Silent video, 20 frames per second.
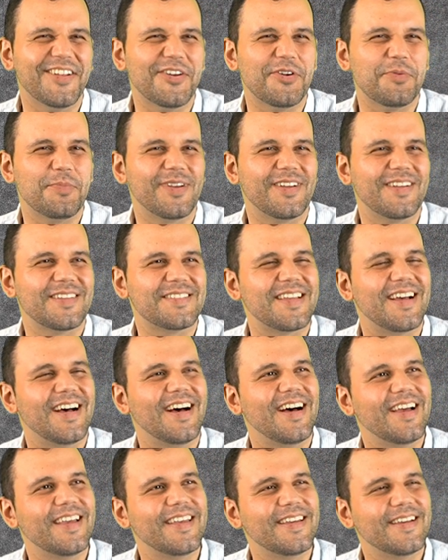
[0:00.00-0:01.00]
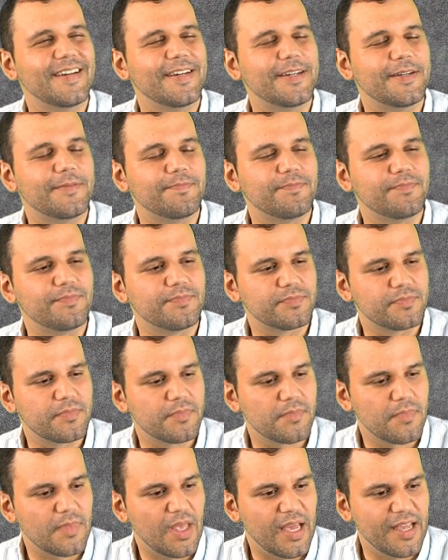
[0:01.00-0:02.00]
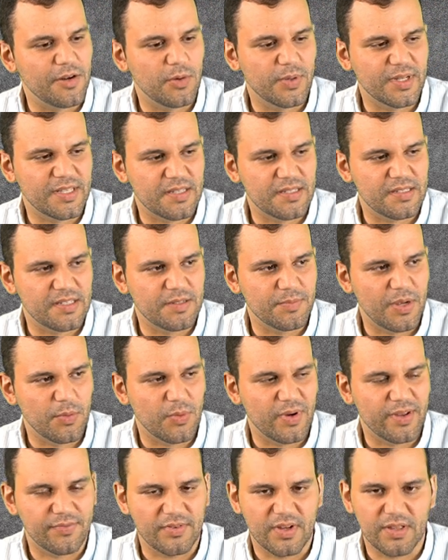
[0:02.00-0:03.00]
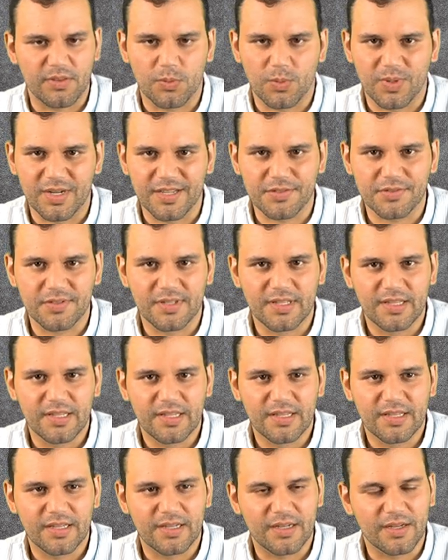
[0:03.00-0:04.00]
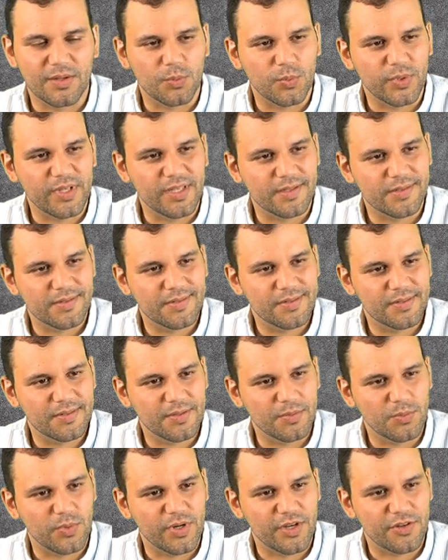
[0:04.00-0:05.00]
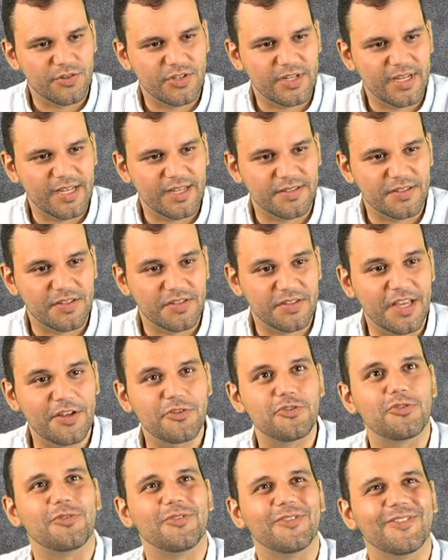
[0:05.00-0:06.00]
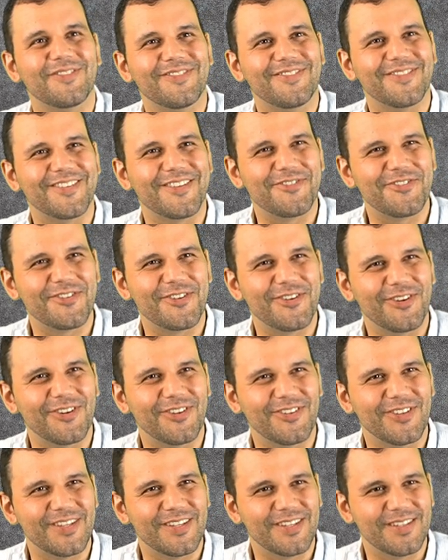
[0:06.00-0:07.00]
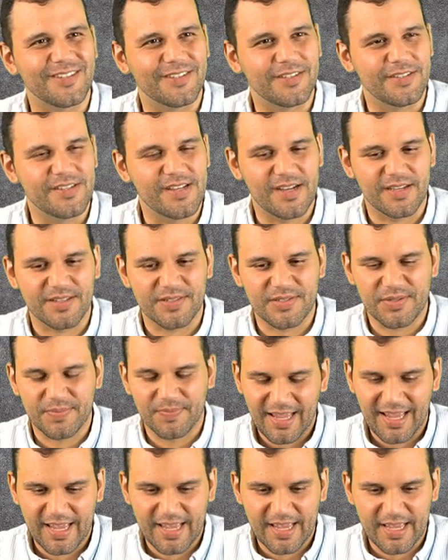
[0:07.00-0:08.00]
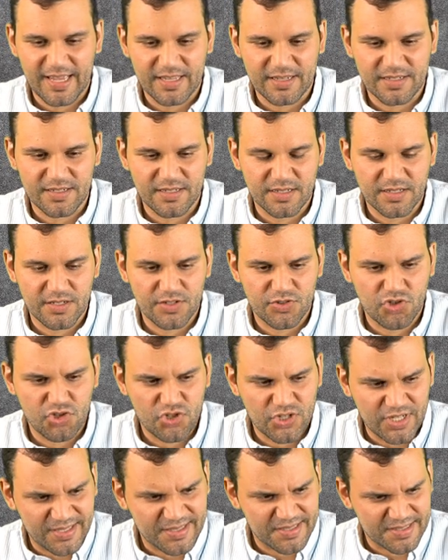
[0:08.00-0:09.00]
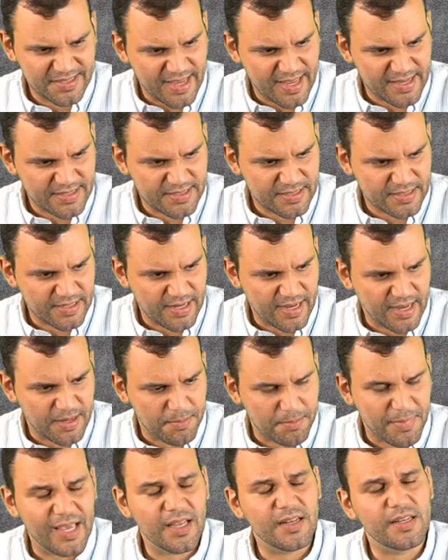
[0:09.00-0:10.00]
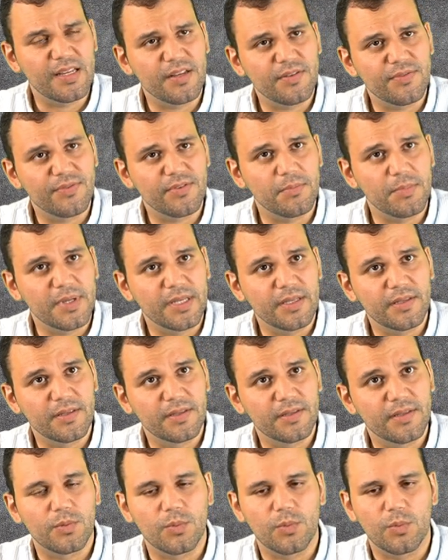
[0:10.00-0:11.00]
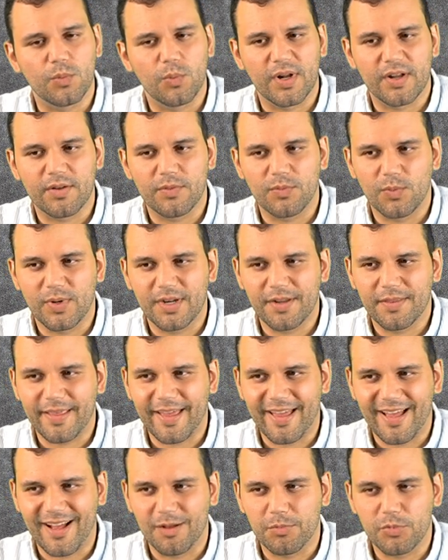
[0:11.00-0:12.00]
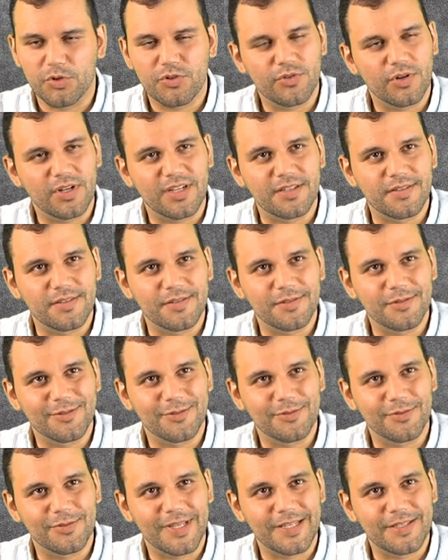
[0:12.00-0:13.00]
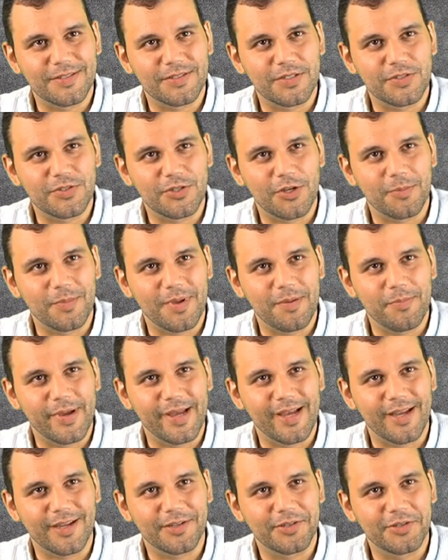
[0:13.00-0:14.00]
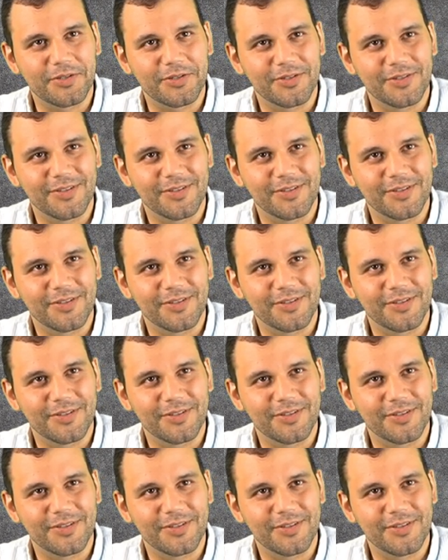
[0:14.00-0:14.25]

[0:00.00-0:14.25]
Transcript: no because I um, I don't get to see my wife otherwise on weeks where she has the schedule that she currently does, and she set a mandate for me. One, one of the albatrosses that sits on my back